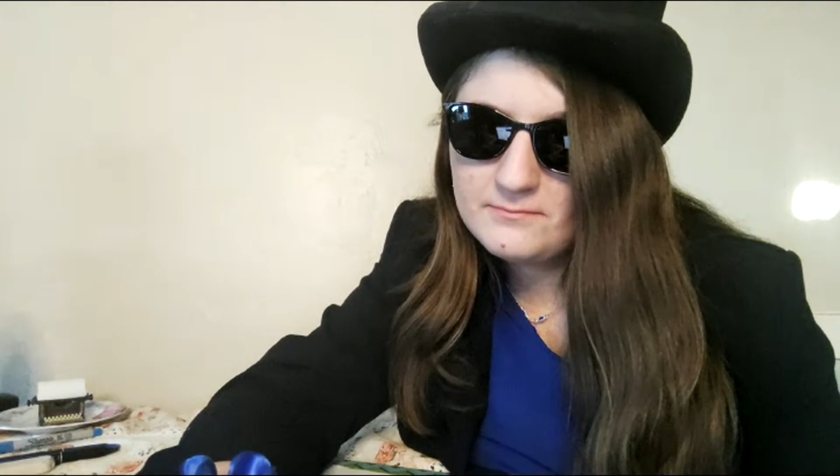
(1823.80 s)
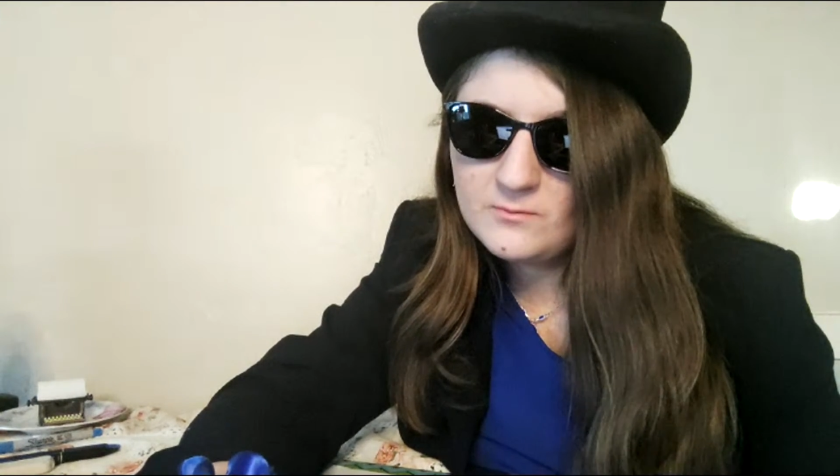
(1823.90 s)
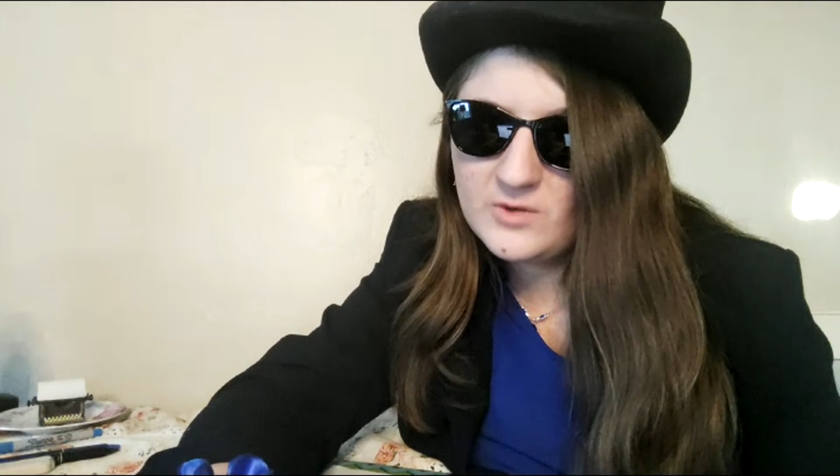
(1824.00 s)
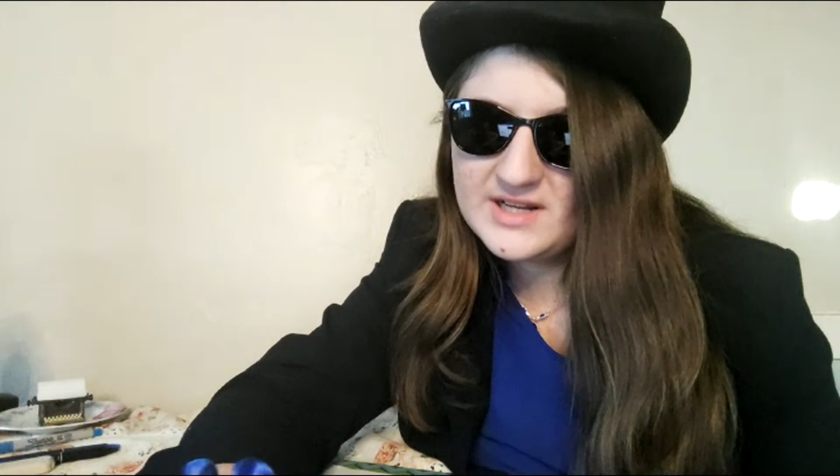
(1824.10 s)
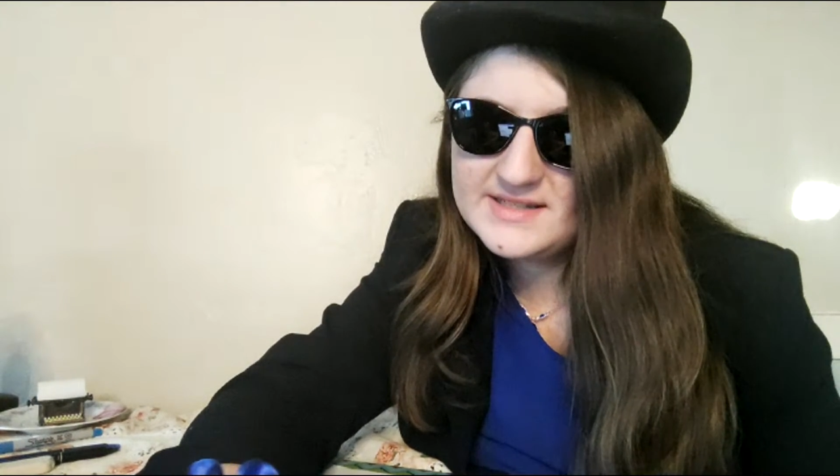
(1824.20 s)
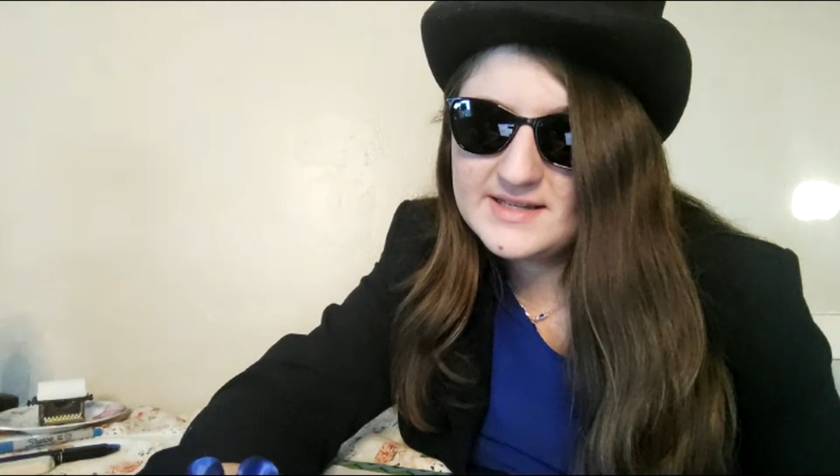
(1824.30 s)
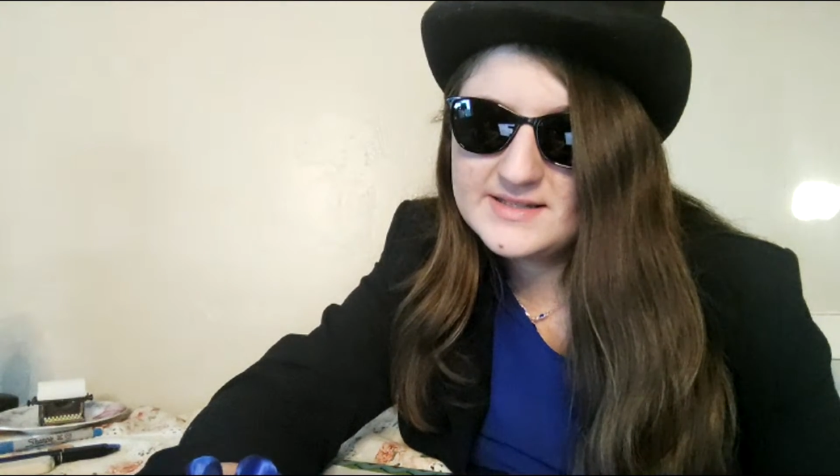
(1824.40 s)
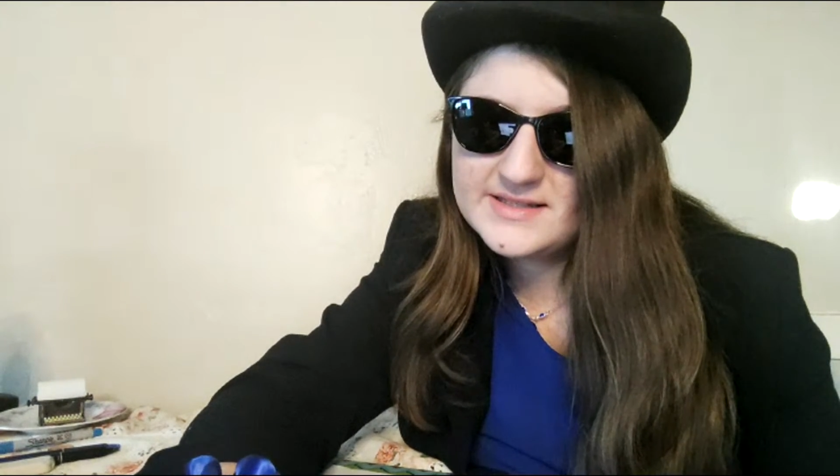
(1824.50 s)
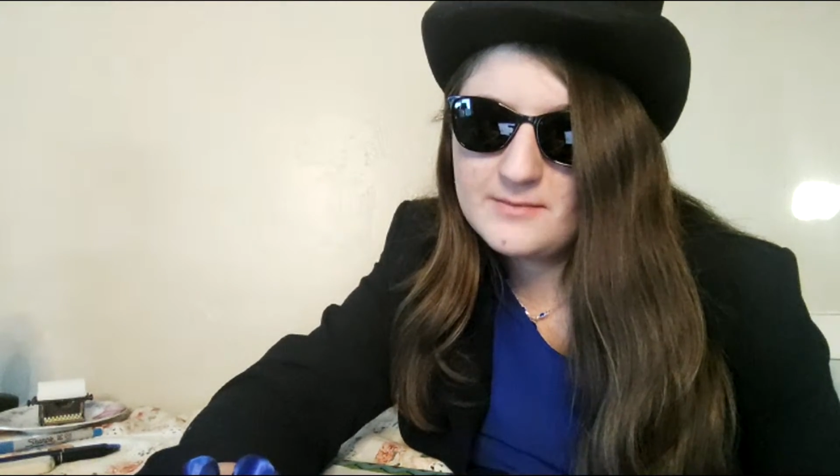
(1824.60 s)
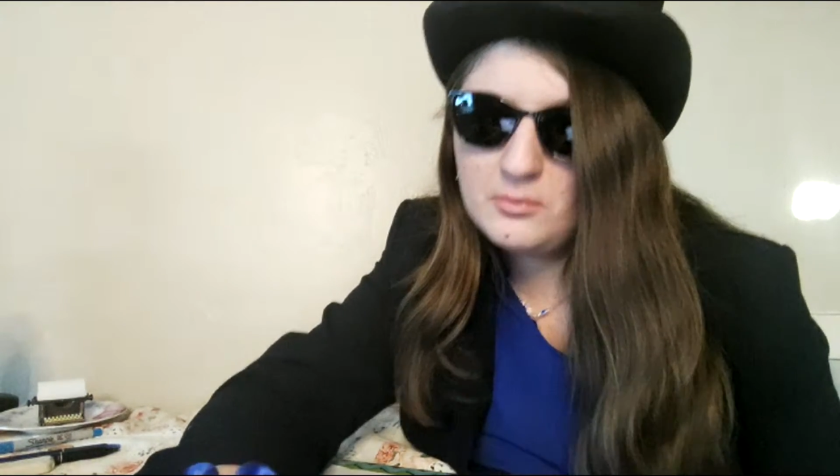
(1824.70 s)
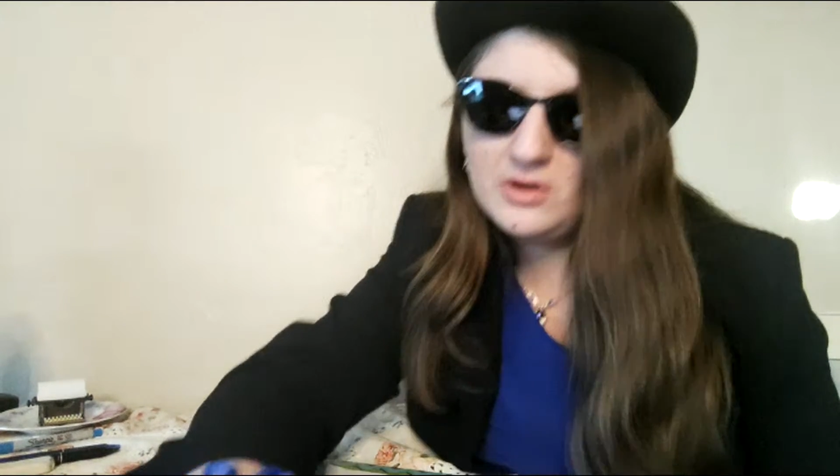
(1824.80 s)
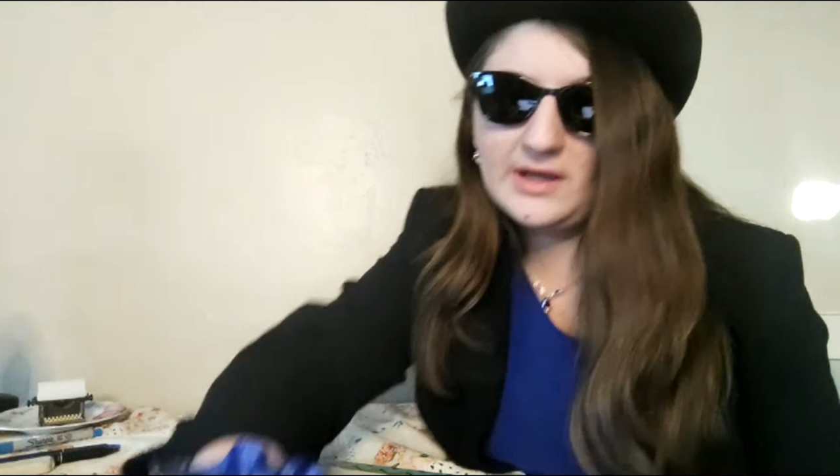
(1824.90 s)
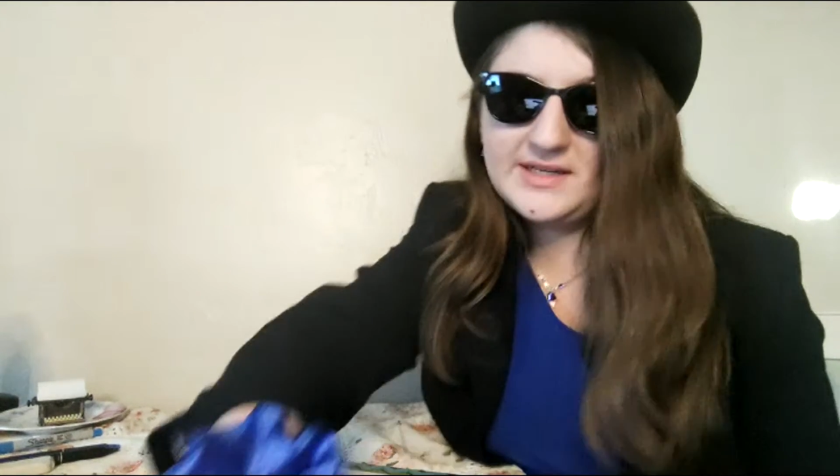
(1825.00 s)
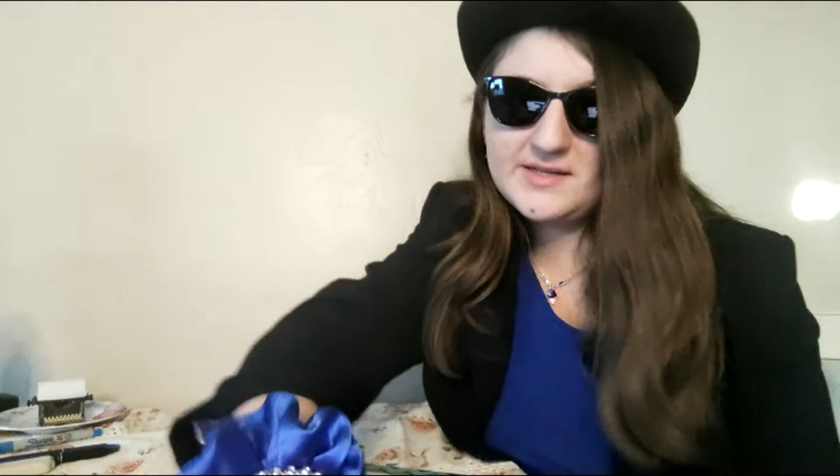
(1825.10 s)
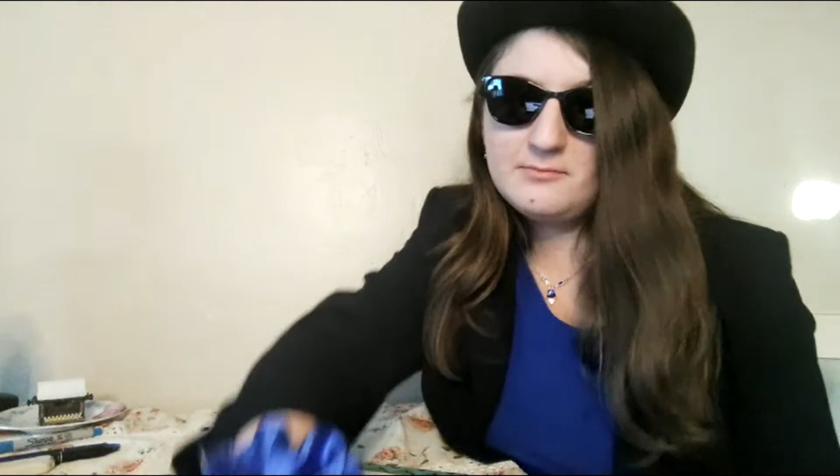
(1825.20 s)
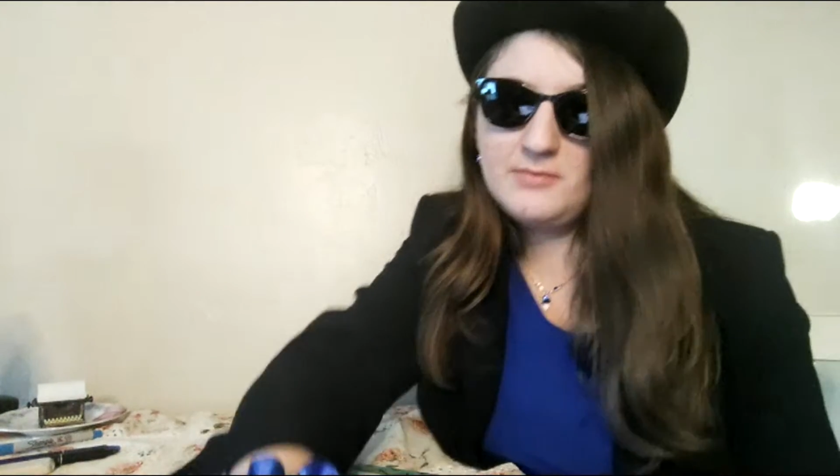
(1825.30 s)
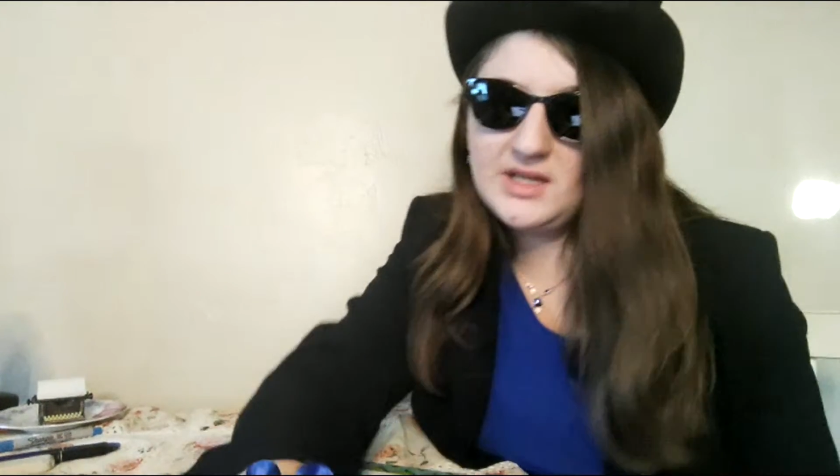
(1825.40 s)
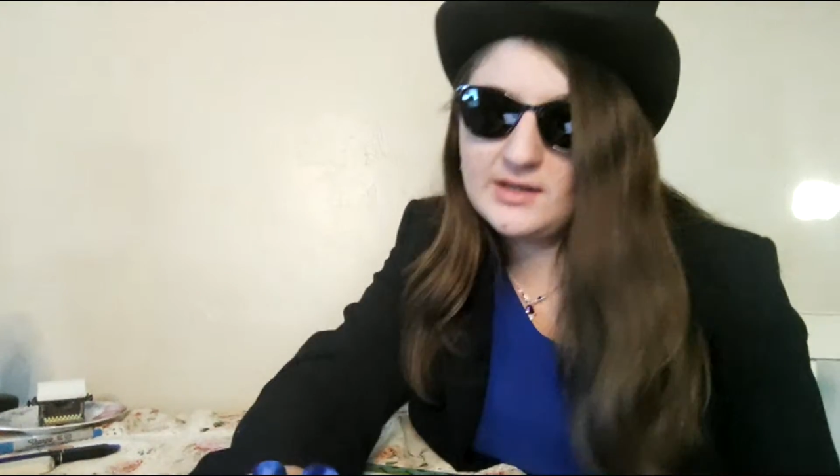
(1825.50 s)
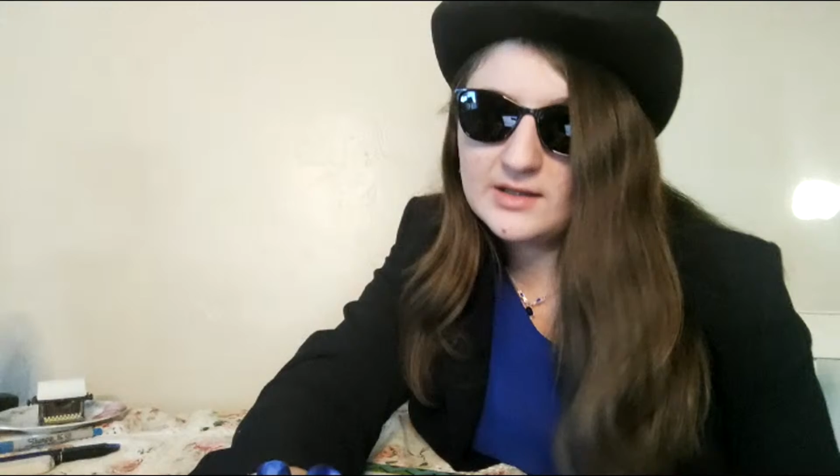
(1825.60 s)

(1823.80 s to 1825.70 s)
When I said simple, I didn't mean